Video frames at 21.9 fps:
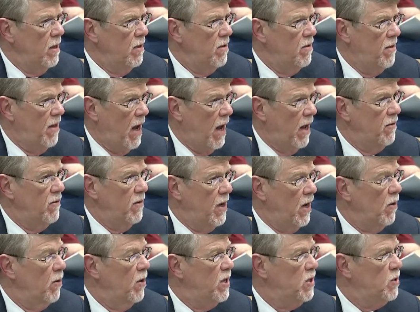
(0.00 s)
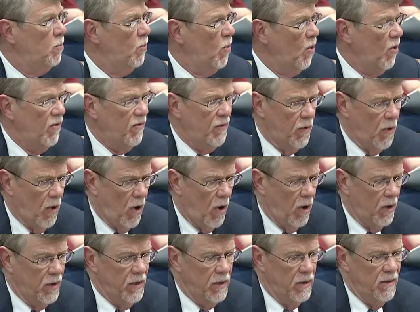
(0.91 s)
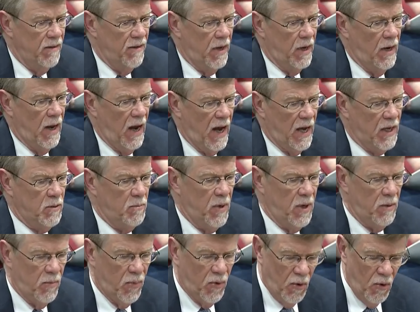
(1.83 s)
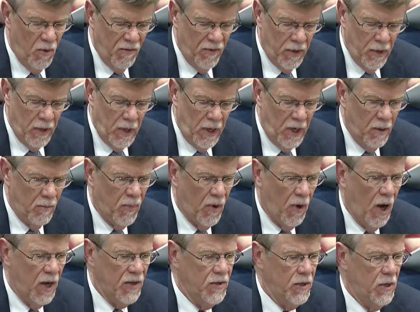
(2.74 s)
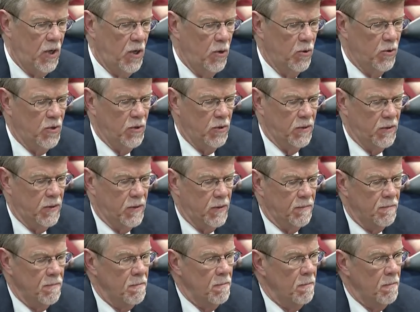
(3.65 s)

that there is more fraud than has been proven in prosecutions.